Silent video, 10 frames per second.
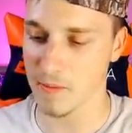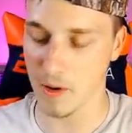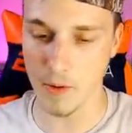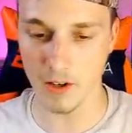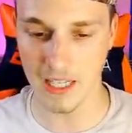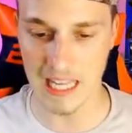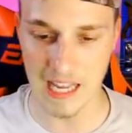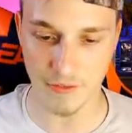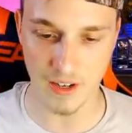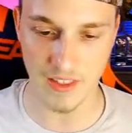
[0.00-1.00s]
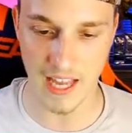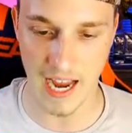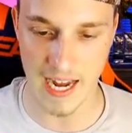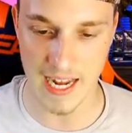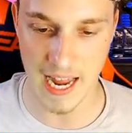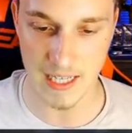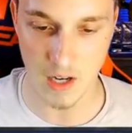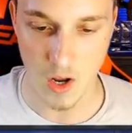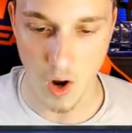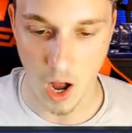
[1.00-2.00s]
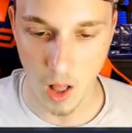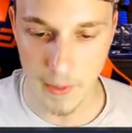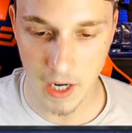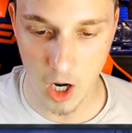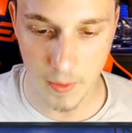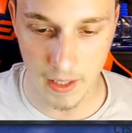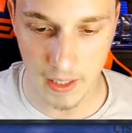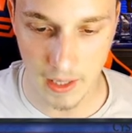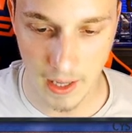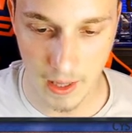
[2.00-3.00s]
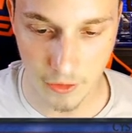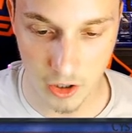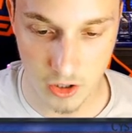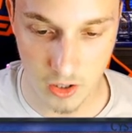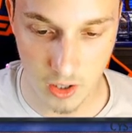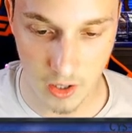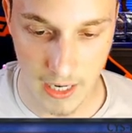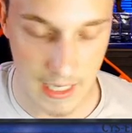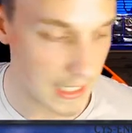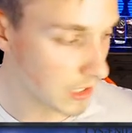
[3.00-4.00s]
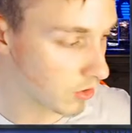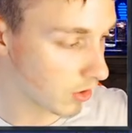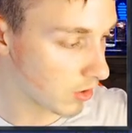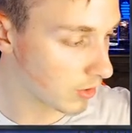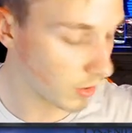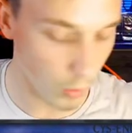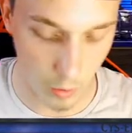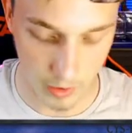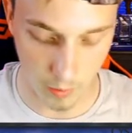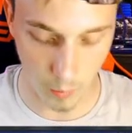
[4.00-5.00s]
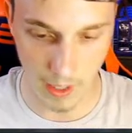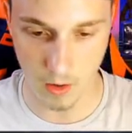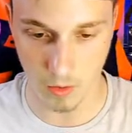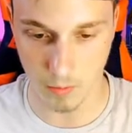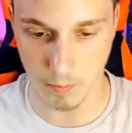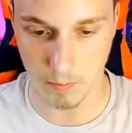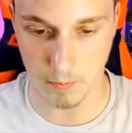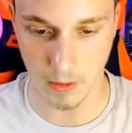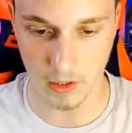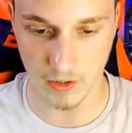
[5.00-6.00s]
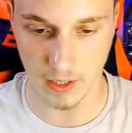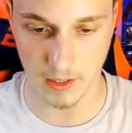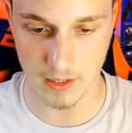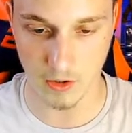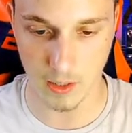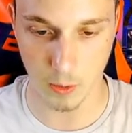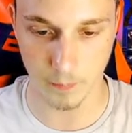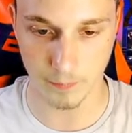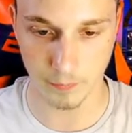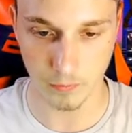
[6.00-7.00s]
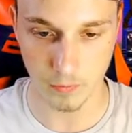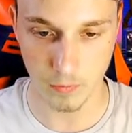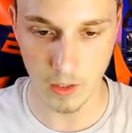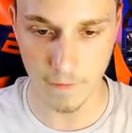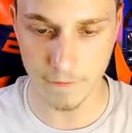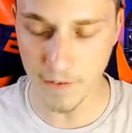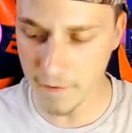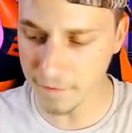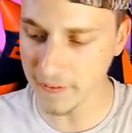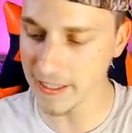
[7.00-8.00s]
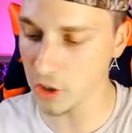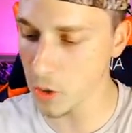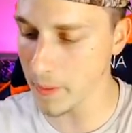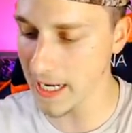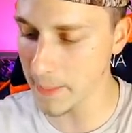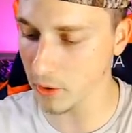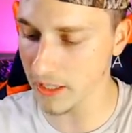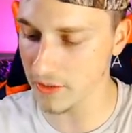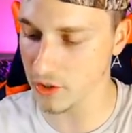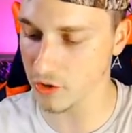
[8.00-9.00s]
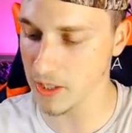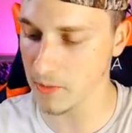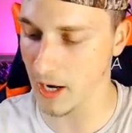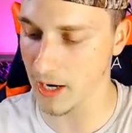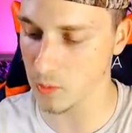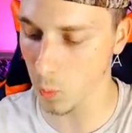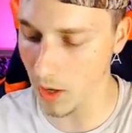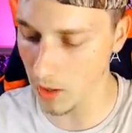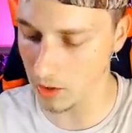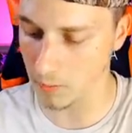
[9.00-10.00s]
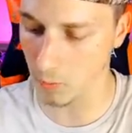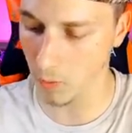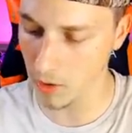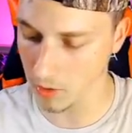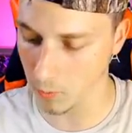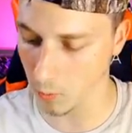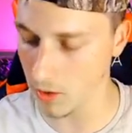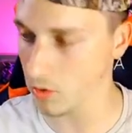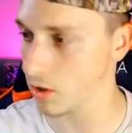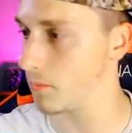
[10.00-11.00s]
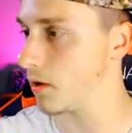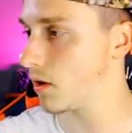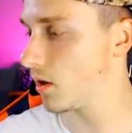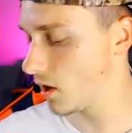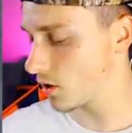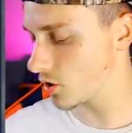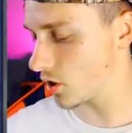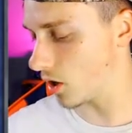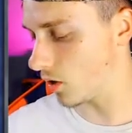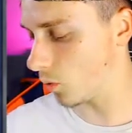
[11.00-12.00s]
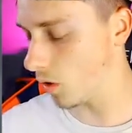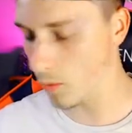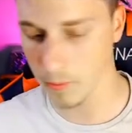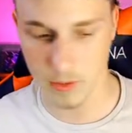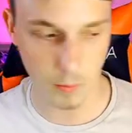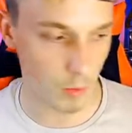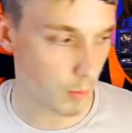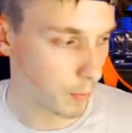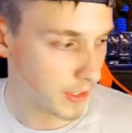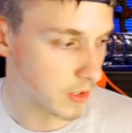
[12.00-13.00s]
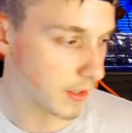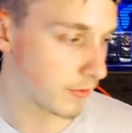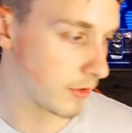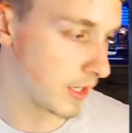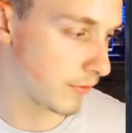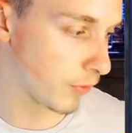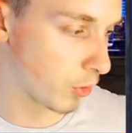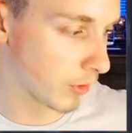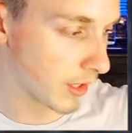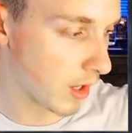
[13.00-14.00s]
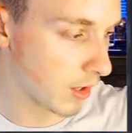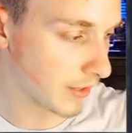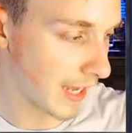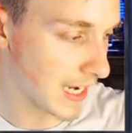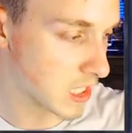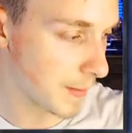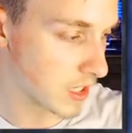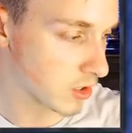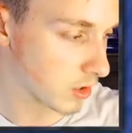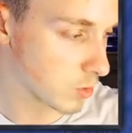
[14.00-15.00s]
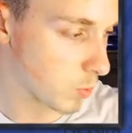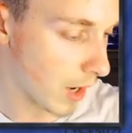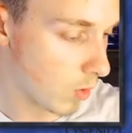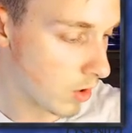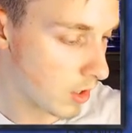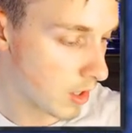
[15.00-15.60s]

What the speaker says: But we've got a Gear Free, the Iron Knight. I'll be opening a 380 euro order. Wow. Fuck your dragon, that's incredible. 52 people in the stream, guys. Welcome, welcome, welcome. So, what we'll be doing for the 4.5k special as well,